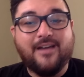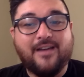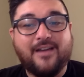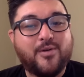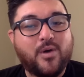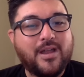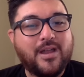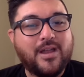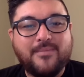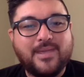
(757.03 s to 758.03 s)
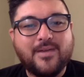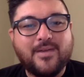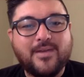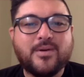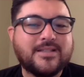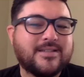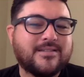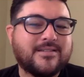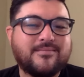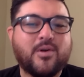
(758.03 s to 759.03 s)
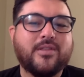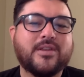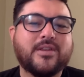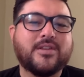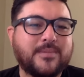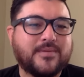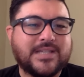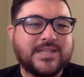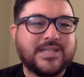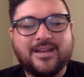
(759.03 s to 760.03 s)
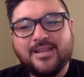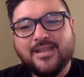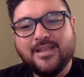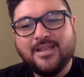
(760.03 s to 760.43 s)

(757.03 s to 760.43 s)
iPhone 1, maybe it was more on the disruptive side,